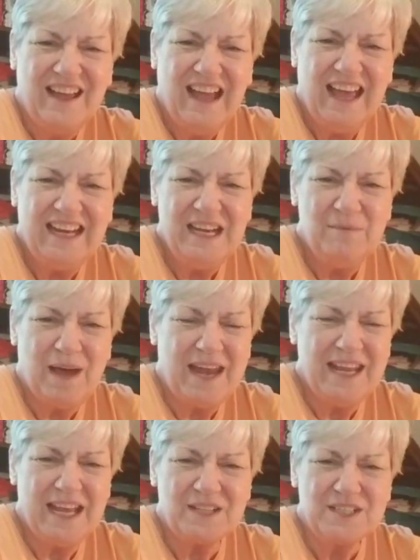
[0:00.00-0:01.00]
And
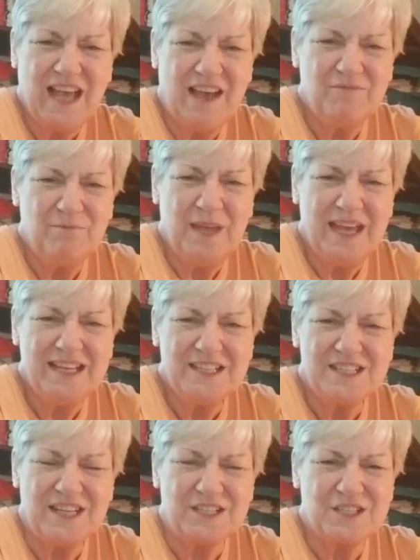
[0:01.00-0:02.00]
anybody else I've
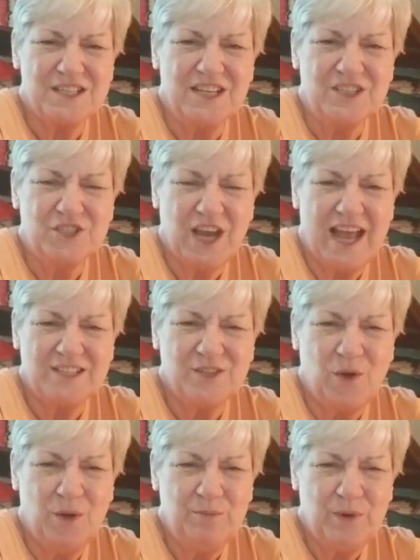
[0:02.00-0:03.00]
missed? This chat's
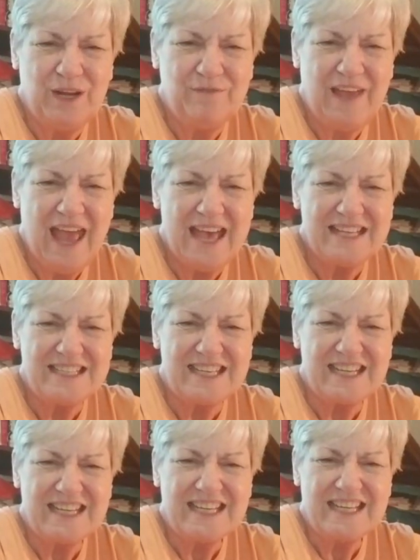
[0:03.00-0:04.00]
going pretty fast.
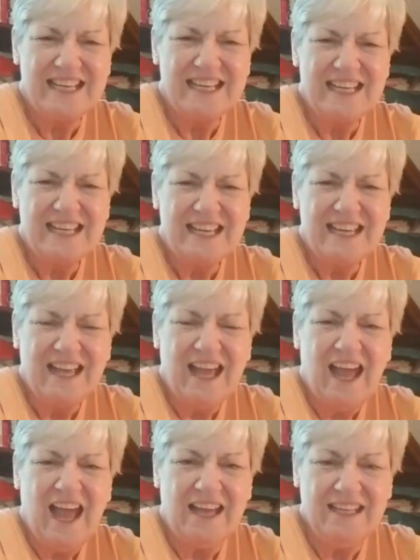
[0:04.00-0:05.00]

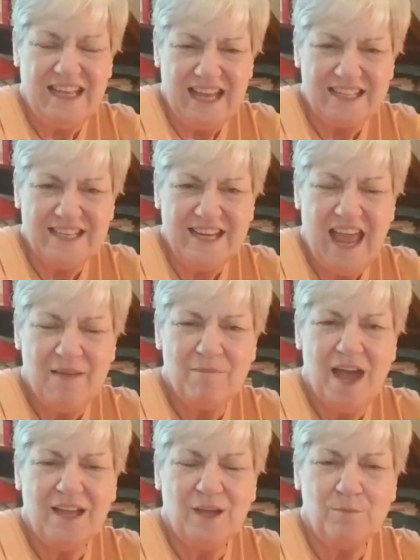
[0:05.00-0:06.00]
And yes, and have
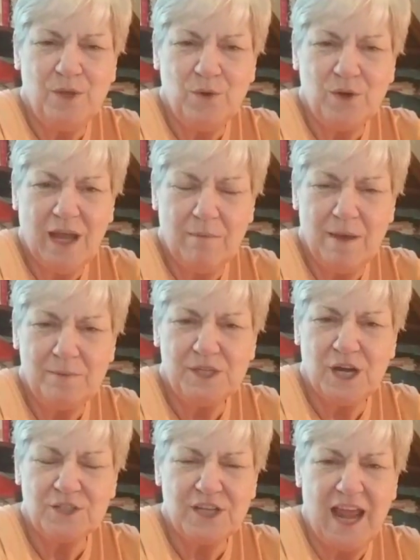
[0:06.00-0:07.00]
my computer come
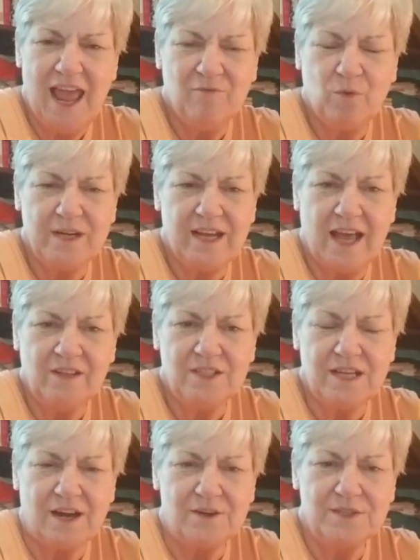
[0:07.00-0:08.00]
upstairs and have one
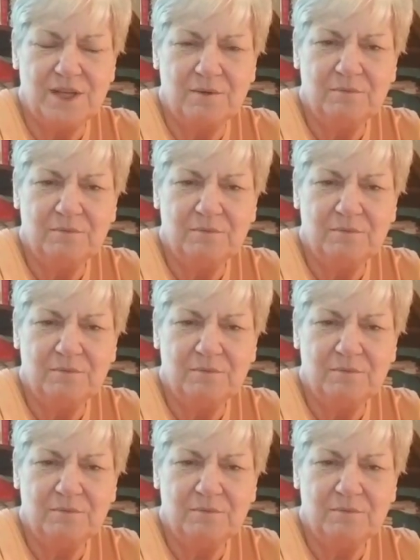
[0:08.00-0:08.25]
downstairs.